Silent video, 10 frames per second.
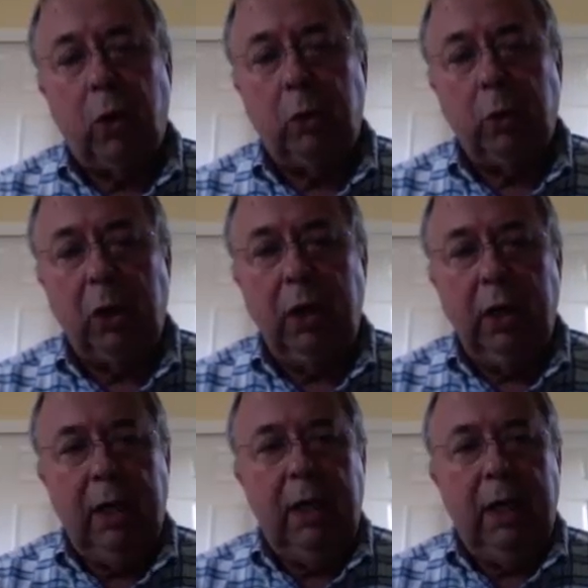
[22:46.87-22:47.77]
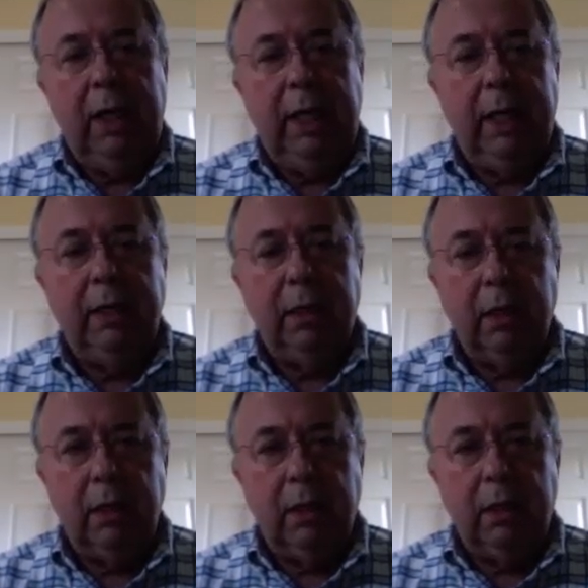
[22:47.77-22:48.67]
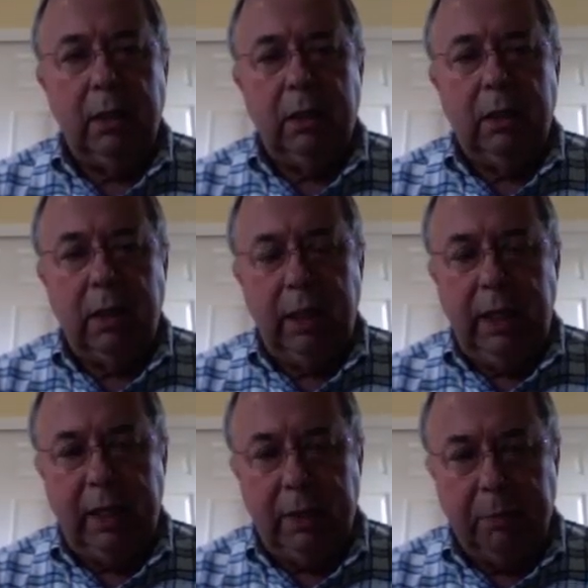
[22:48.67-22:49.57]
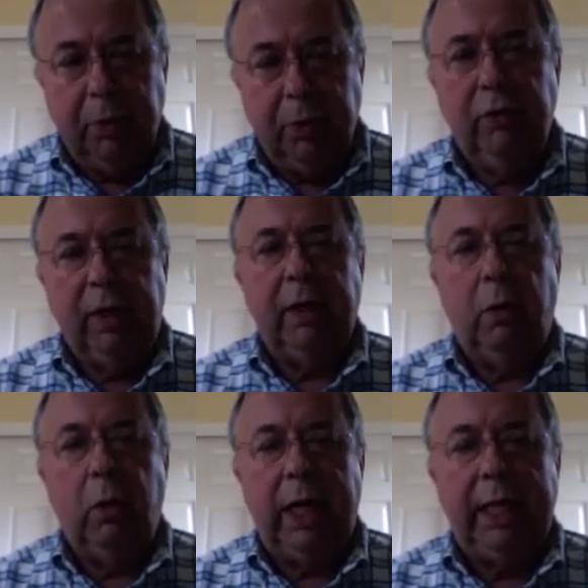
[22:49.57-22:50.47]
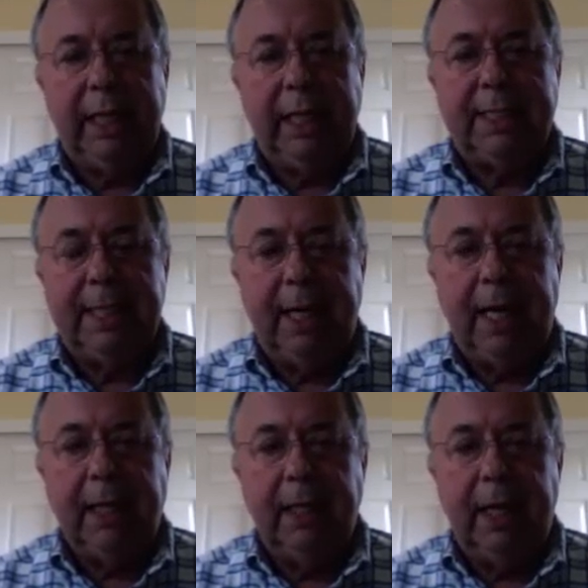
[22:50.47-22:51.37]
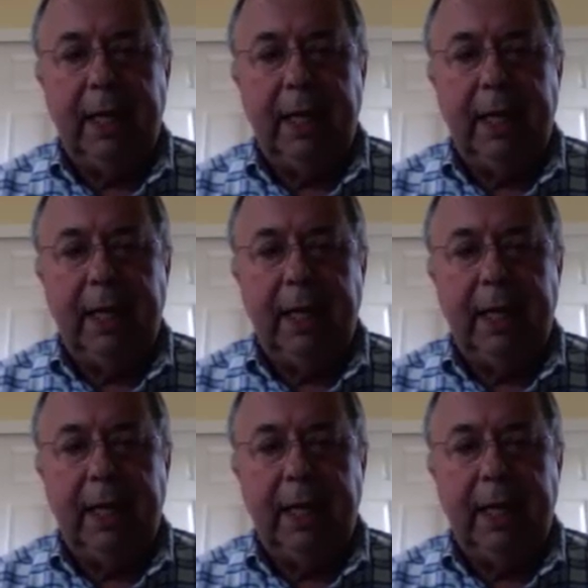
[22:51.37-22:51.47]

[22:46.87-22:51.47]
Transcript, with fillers: forward in, in improving what gets done.